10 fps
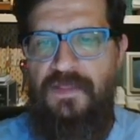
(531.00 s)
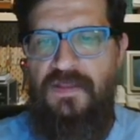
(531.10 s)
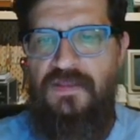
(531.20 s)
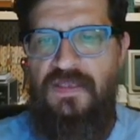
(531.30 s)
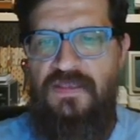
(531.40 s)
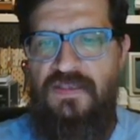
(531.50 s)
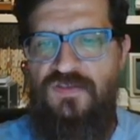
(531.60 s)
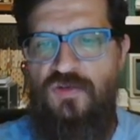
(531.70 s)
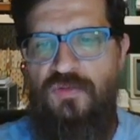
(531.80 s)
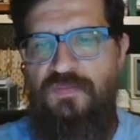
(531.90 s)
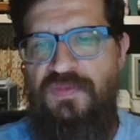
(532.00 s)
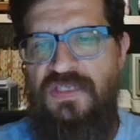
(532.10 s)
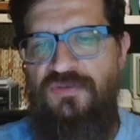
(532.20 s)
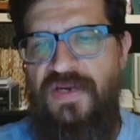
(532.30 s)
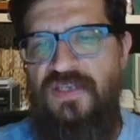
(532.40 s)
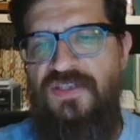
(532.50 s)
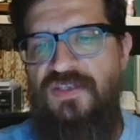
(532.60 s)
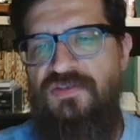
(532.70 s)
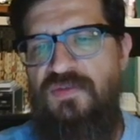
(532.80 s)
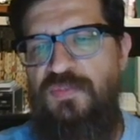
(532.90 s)
that's being read
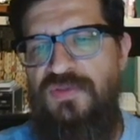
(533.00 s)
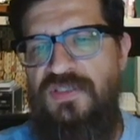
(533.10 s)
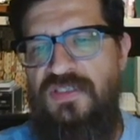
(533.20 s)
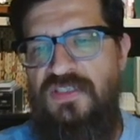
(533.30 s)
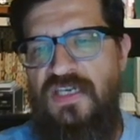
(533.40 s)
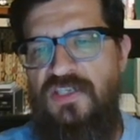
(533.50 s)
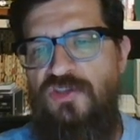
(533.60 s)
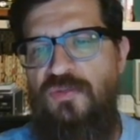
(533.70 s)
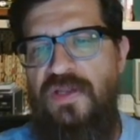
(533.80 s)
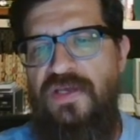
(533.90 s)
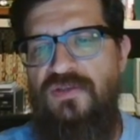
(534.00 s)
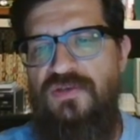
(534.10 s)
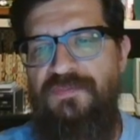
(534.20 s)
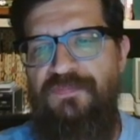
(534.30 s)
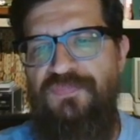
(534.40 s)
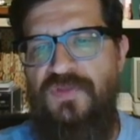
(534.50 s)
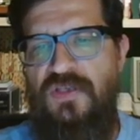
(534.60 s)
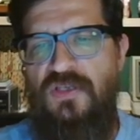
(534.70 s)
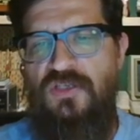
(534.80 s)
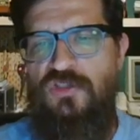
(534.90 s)
here and put in the accumulator.
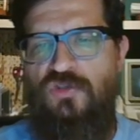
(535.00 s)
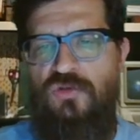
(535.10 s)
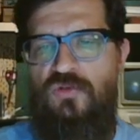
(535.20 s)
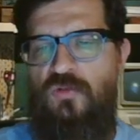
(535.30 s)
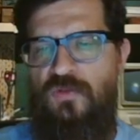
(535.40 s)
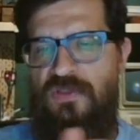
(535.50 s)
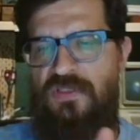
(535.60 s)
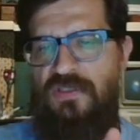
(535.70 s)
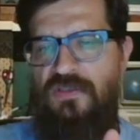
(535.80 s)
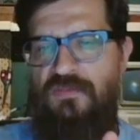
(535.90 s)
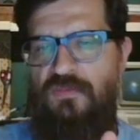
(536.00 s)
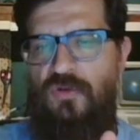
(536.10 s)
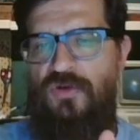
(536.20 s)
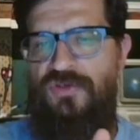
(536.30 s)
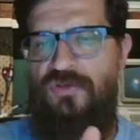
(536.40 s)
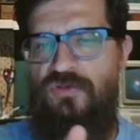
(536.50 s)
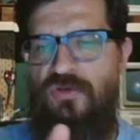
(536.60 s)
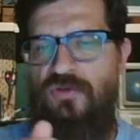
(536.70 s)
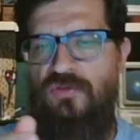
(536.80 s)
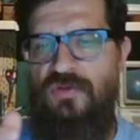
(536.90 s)
So the more you
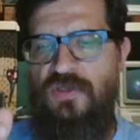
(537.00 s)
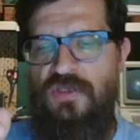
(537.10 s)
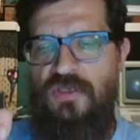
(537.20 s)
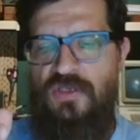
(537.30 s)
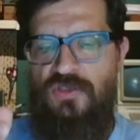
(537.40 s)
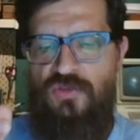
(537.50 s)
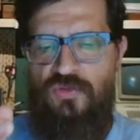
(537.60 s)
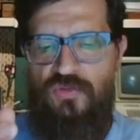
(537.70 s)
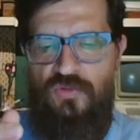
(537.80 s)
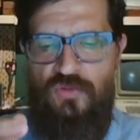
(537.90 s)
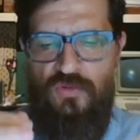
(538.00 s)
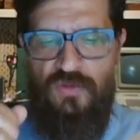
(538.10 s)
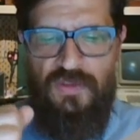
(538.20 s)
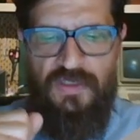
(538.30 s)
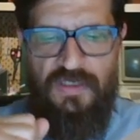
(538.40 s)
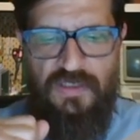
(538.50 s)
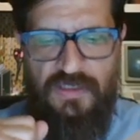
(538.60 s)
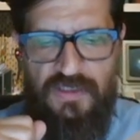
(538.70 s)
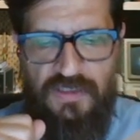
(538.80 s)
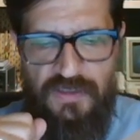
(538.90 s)
go to
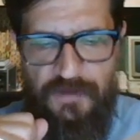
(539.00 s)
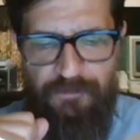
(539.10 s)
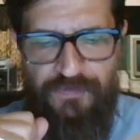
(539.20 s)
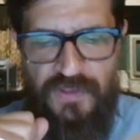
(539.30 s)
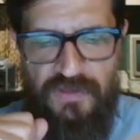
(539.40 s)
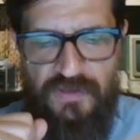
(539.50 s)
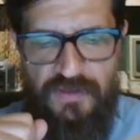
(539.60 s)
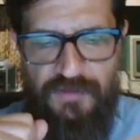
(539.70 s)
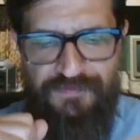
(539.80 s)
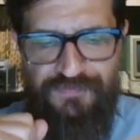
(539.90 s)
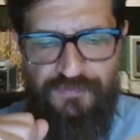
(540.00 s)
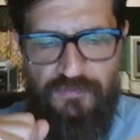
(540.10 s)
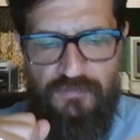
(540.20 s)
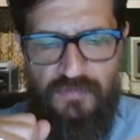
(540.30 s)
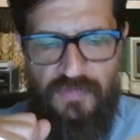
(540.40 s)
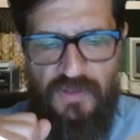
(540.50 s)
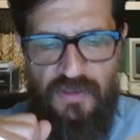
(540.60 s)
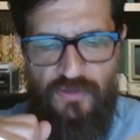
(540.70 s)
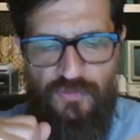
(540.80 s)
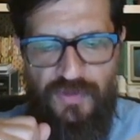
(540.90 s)
the
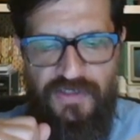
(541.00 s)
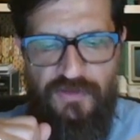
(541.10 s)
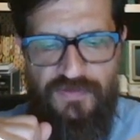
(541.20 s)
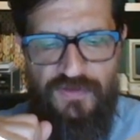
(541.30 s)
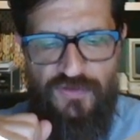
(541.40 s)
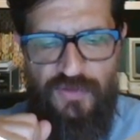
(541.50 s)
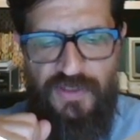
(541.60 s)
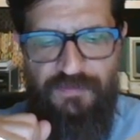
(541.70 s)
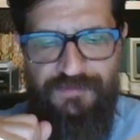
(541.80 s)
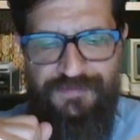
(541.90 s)
right of the screen,